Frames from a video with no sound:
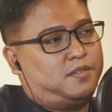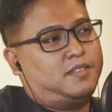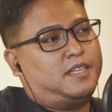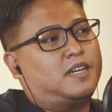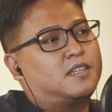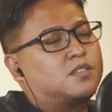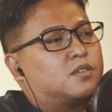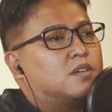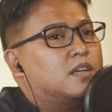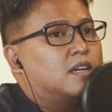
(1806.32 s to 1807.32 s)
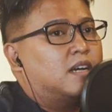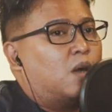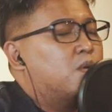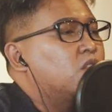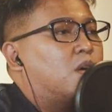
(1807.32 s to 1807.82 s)
Sorry. Yeah, so
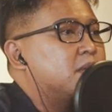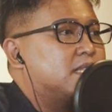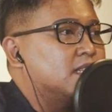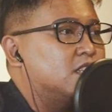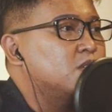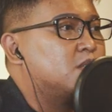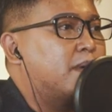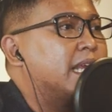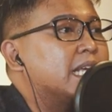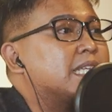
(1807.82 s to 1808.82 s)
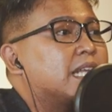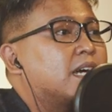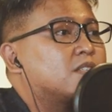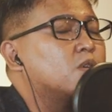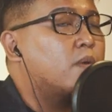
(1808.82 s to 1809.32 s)
I will not be seduced by this
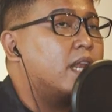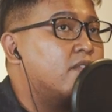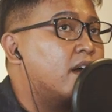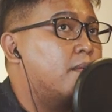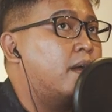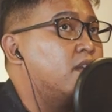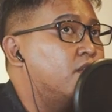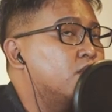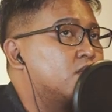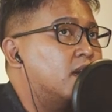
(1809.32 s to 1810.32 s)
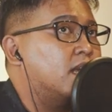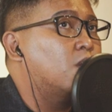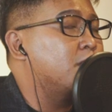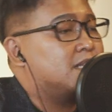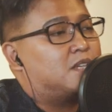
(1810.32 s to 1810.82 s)
lah. So whenever I write my reviews, right, it
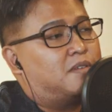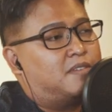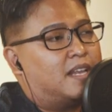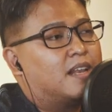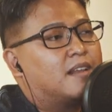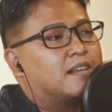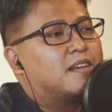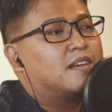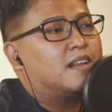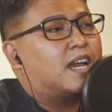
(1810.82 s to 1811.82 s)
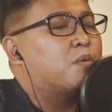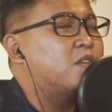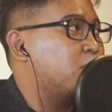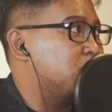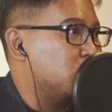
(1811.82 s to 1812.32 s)
always starts with that. Like, I would
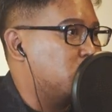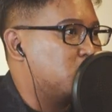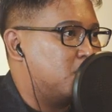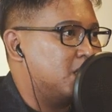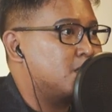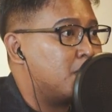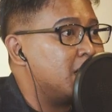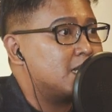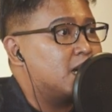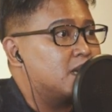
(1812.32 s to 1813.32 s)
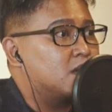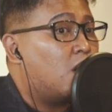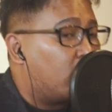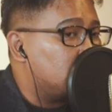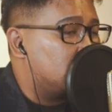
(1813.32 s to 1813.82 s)
not be seduced by this place ah. You know,
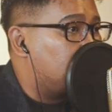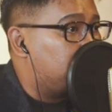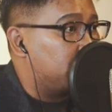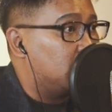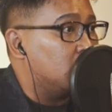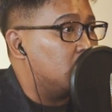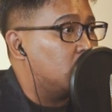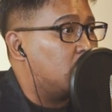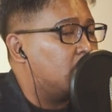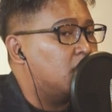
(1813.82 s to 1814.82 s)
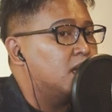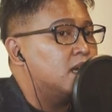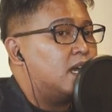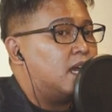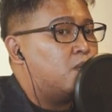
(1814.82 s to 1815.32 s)
of course it's very pretty, you know. And
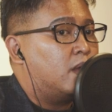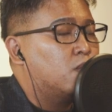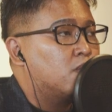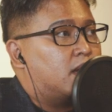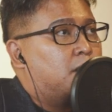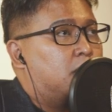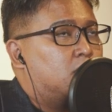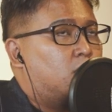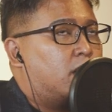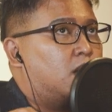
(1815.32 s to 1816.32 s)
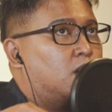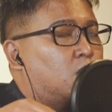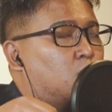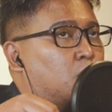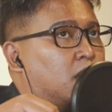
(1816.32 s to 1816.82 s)
and when you write about when
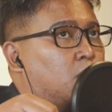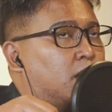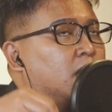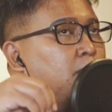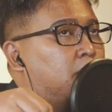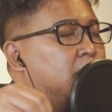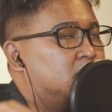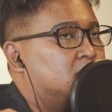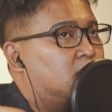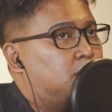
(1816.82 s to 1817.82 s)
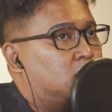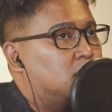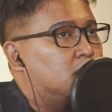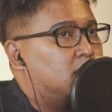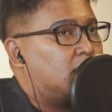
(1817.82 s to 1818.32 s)
when when other publications write about
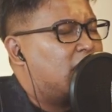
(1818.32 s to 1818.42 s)
it, right?